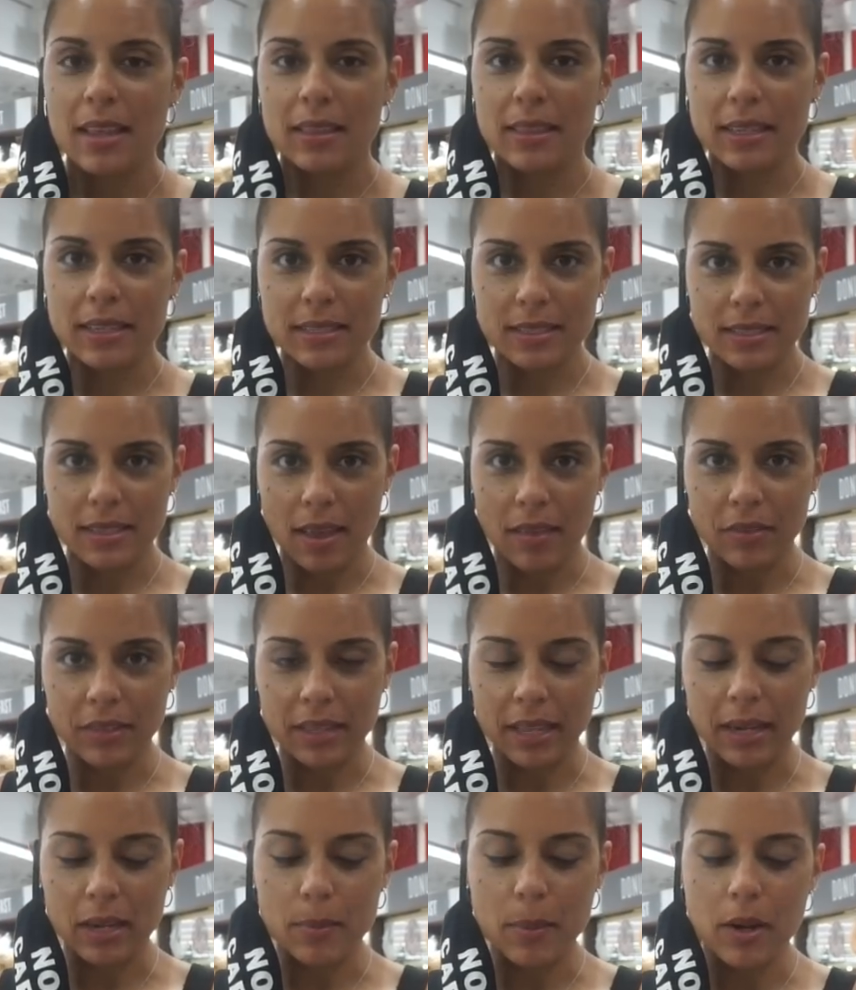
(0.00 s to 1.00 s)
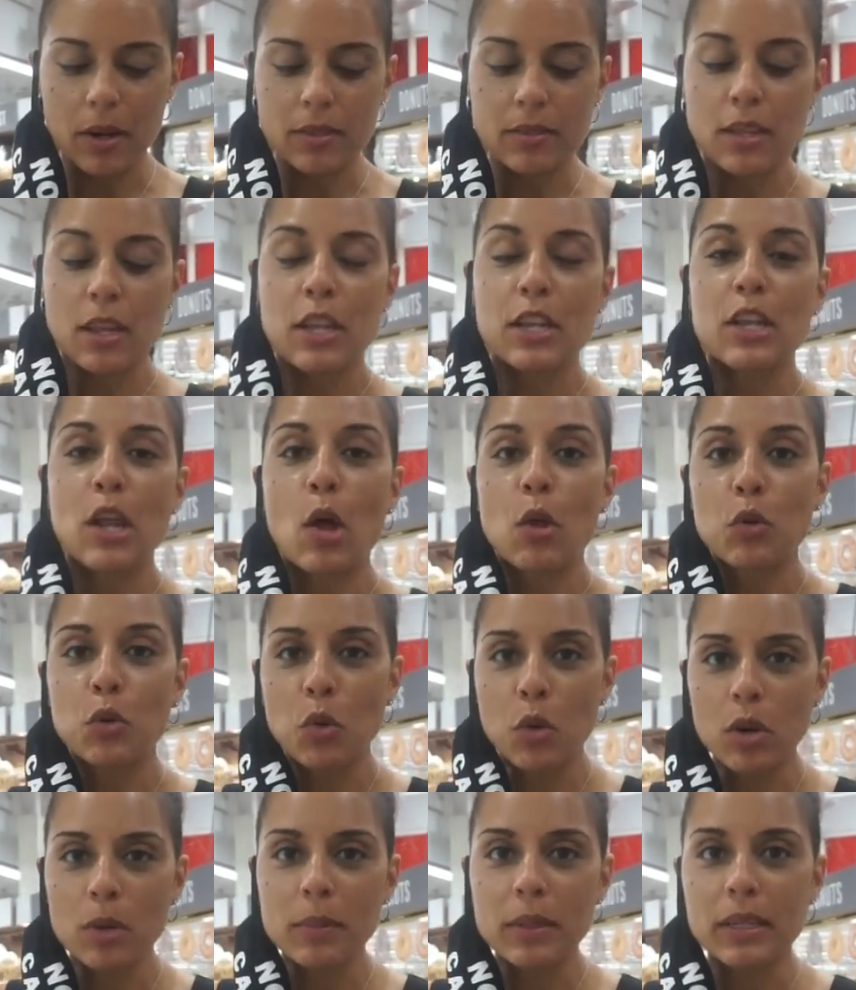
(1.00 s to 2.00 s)
These seven layer bars. Now
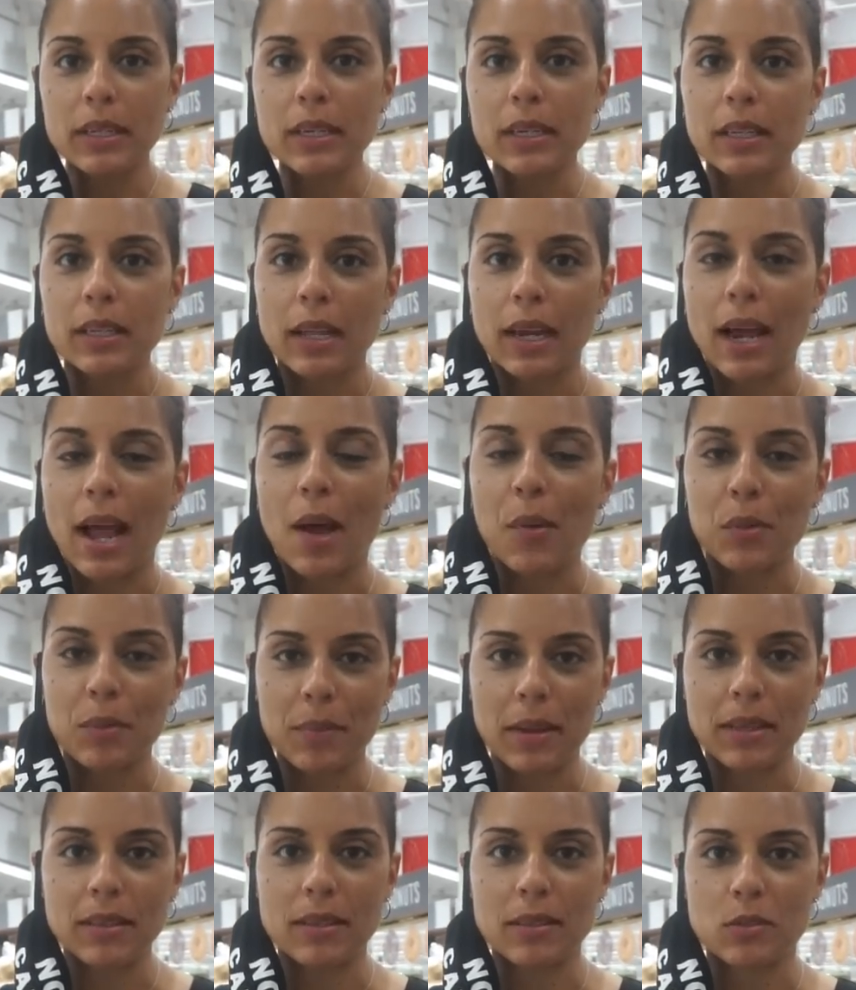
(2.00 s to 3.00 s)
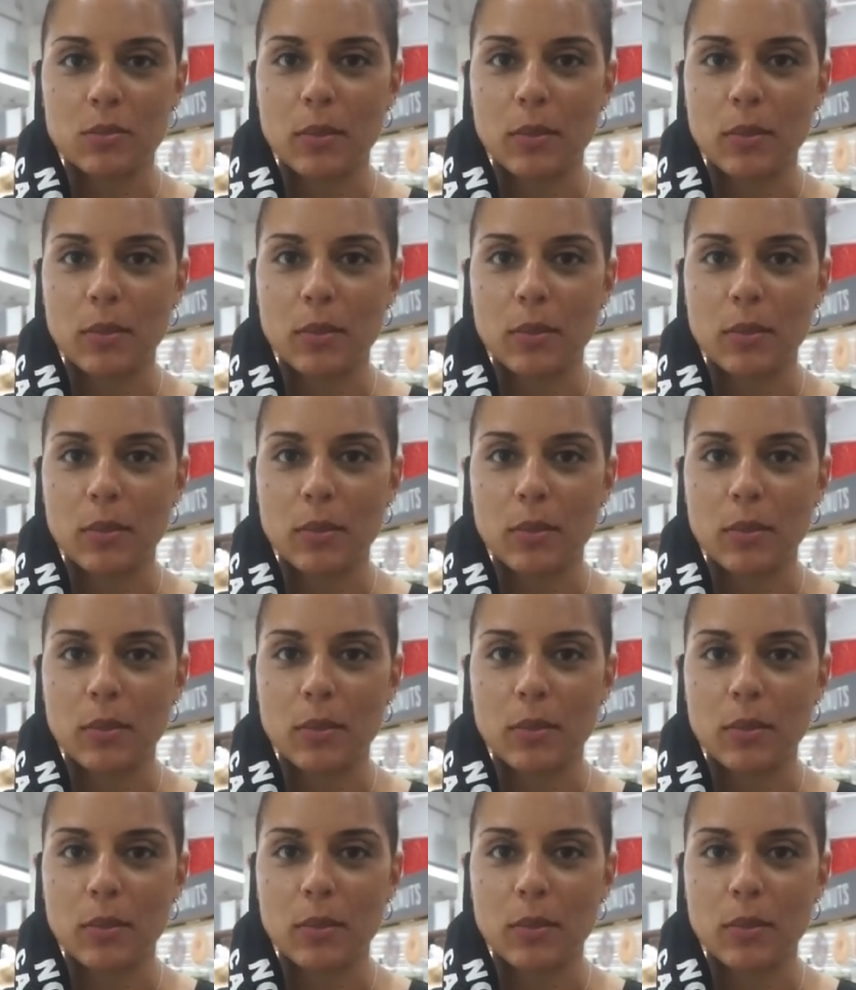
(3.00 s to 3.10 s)
normally, like I would make these